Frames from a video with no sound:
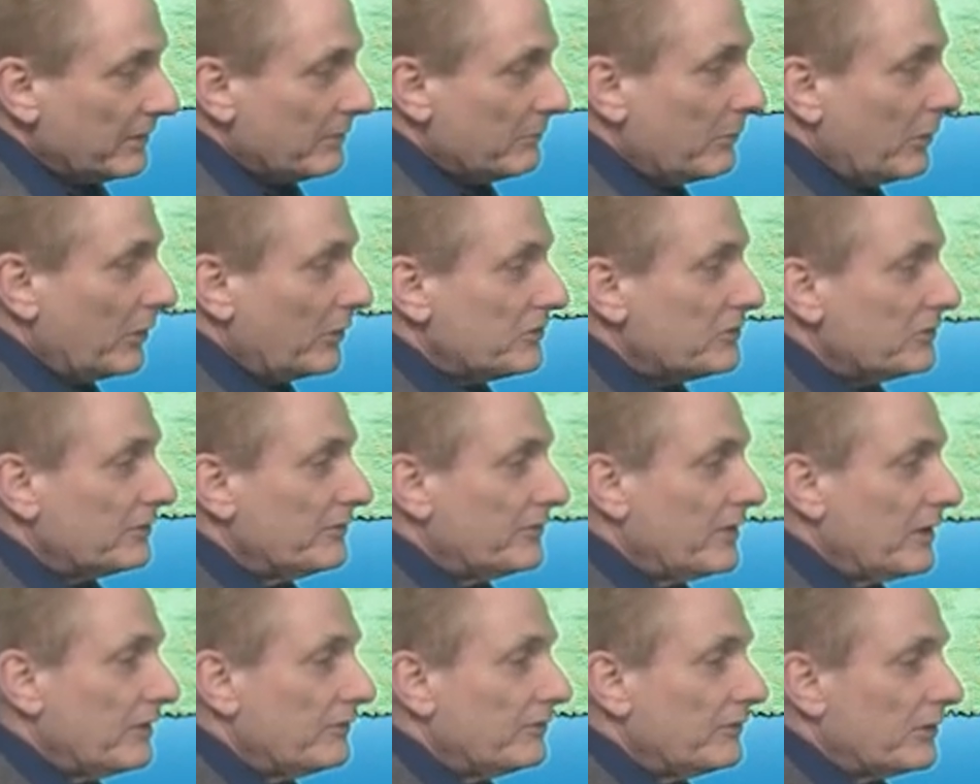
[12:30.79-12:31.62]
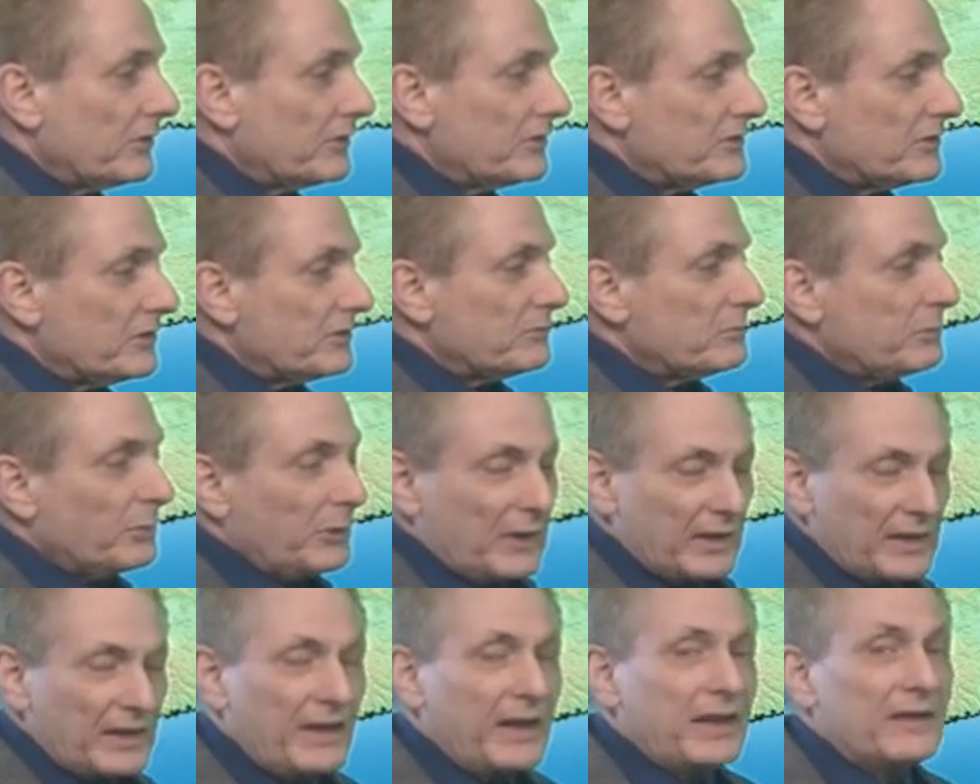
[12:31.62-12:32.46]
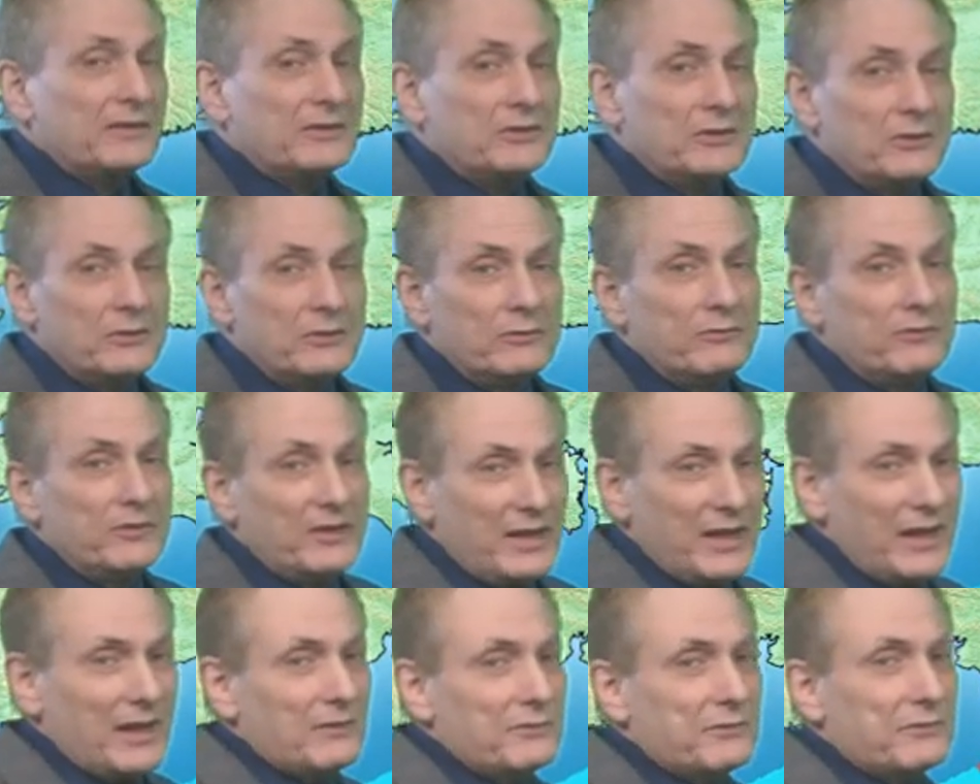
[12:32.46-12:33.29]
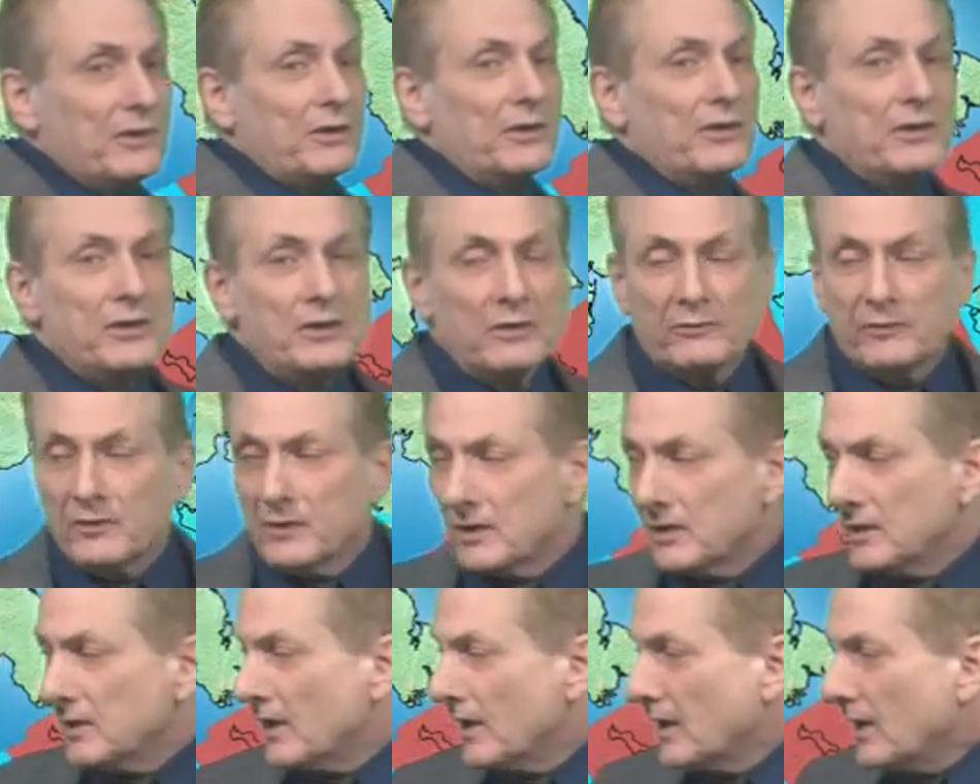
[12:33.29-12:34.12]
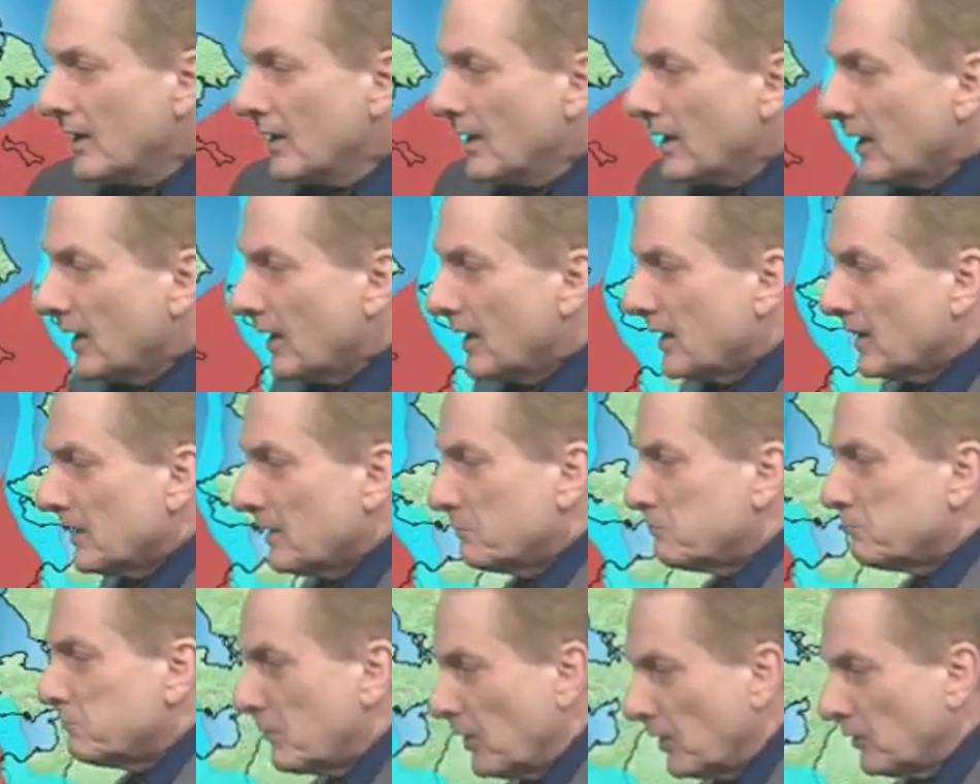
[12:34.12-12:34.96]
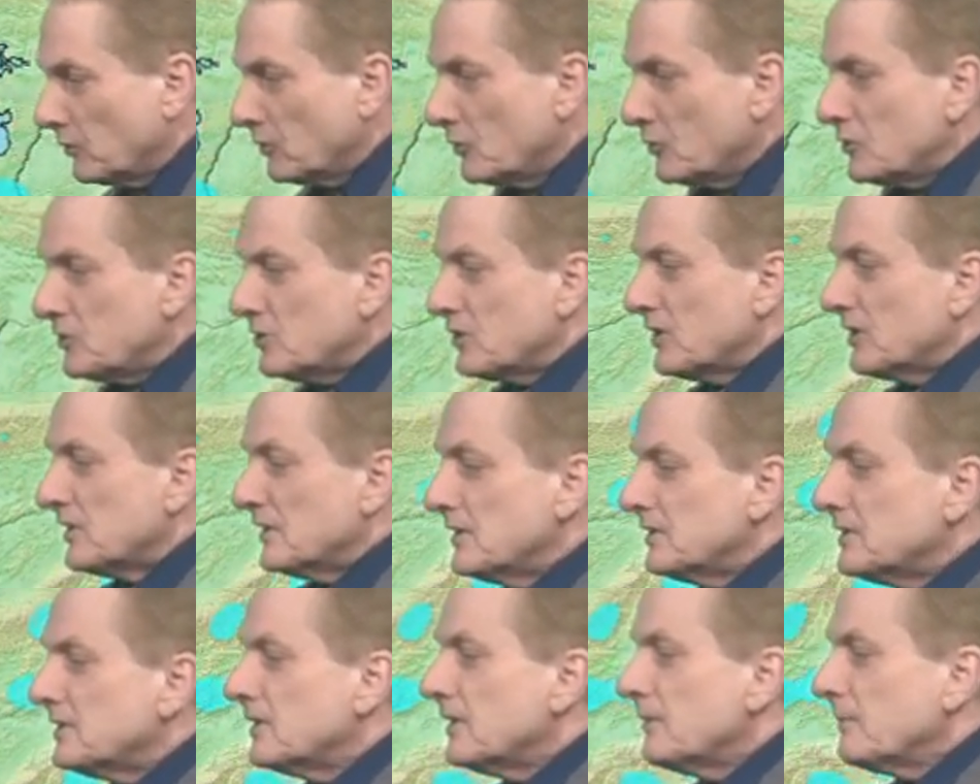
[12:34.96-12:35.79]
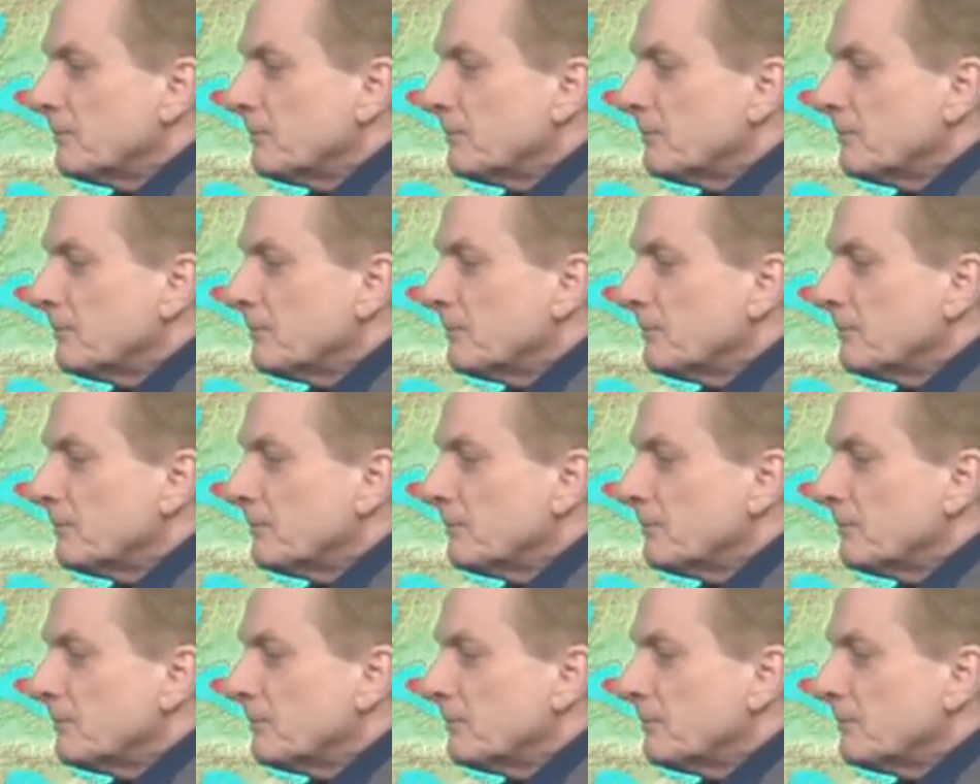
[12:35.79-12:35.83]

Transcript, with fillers: And marginal VFR starts breaking out to VFR here for the Aleutians.